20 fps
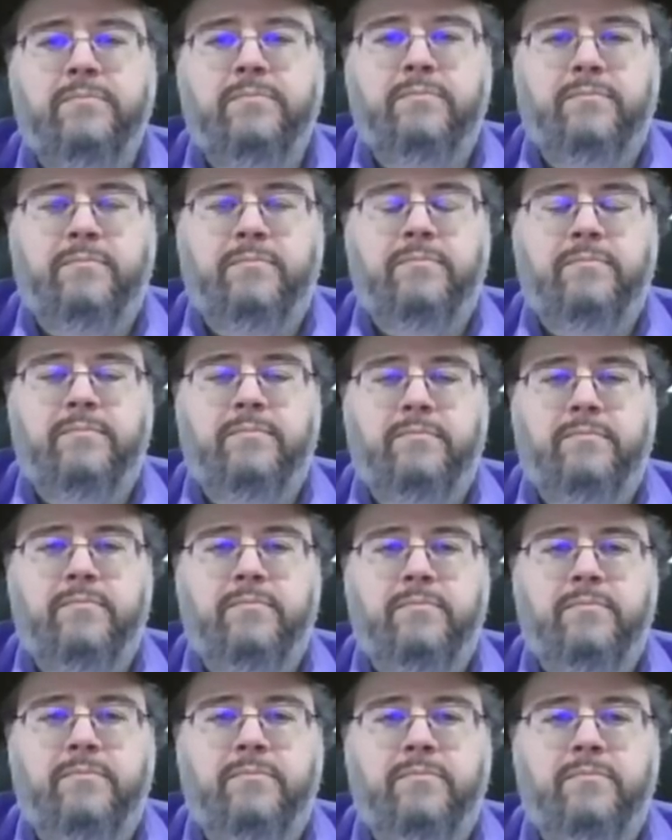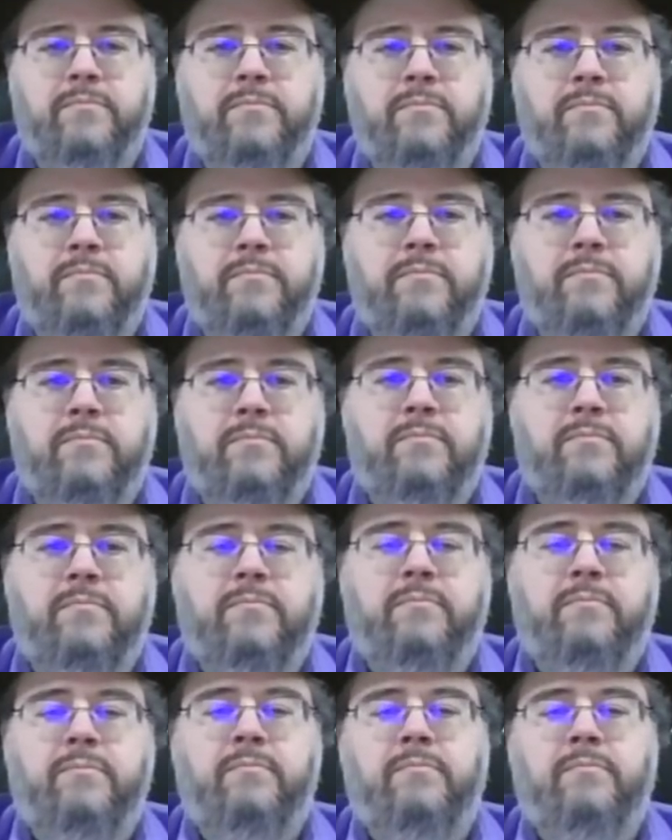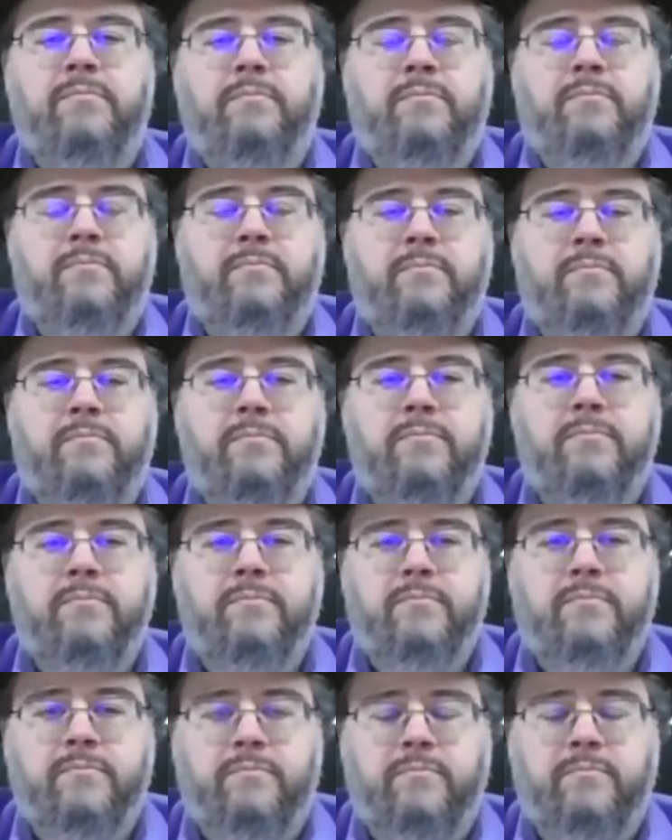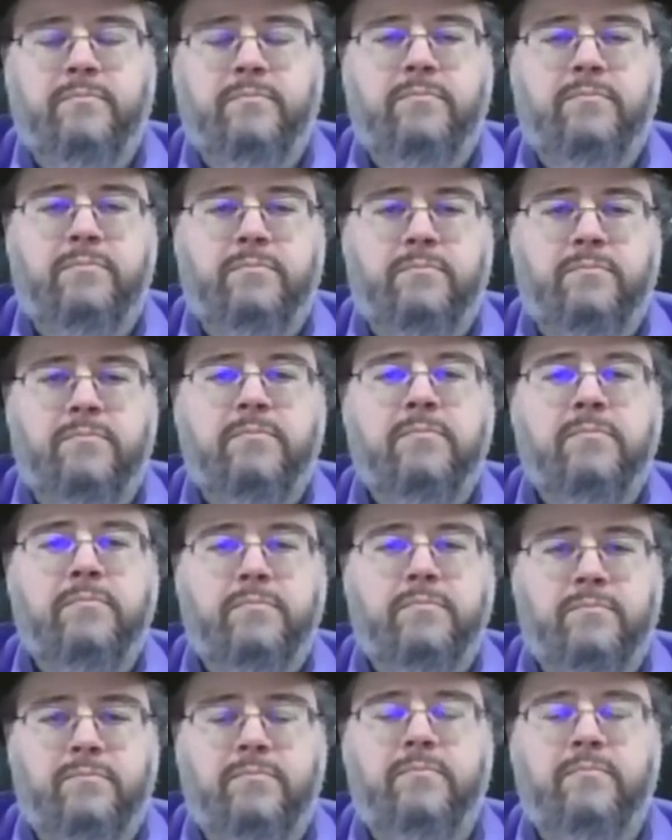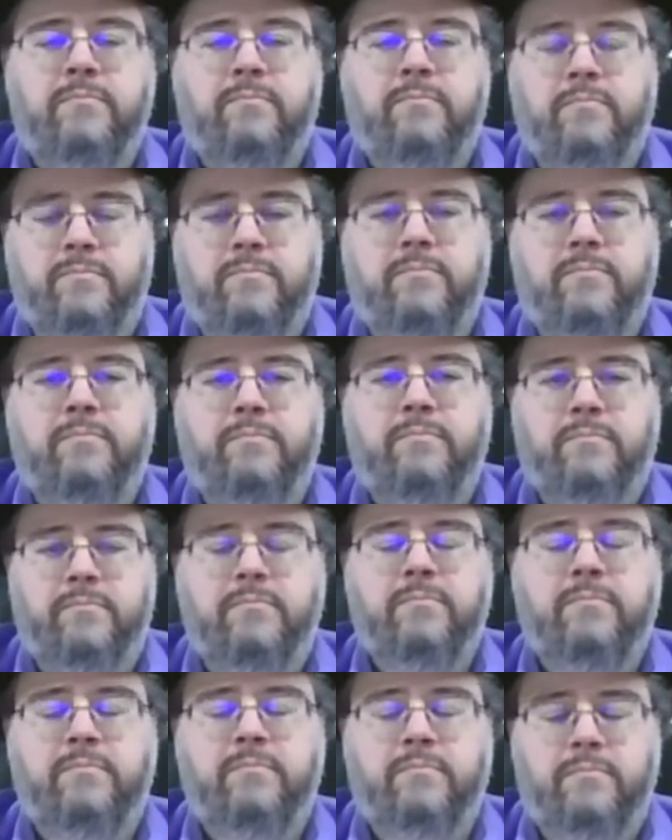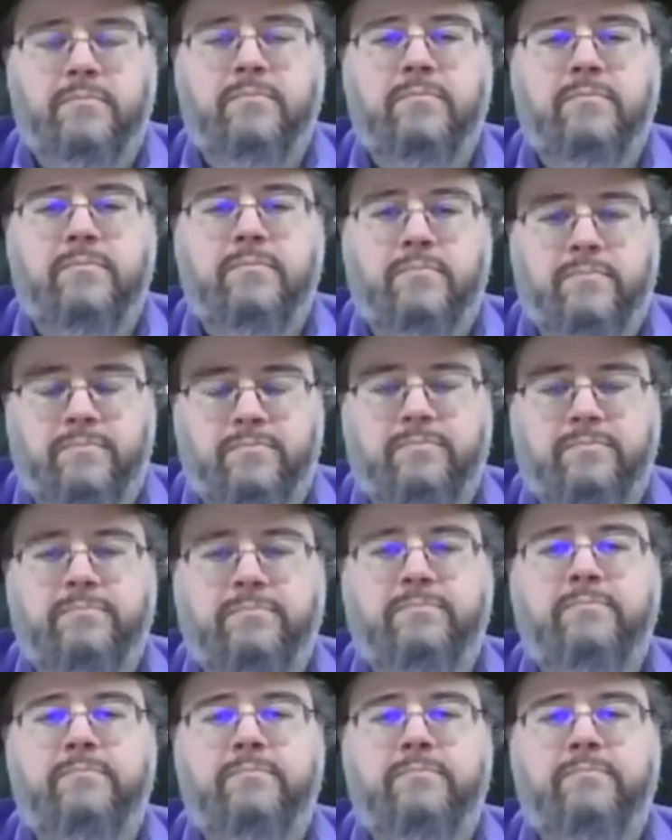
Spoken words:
This person isn't speaking.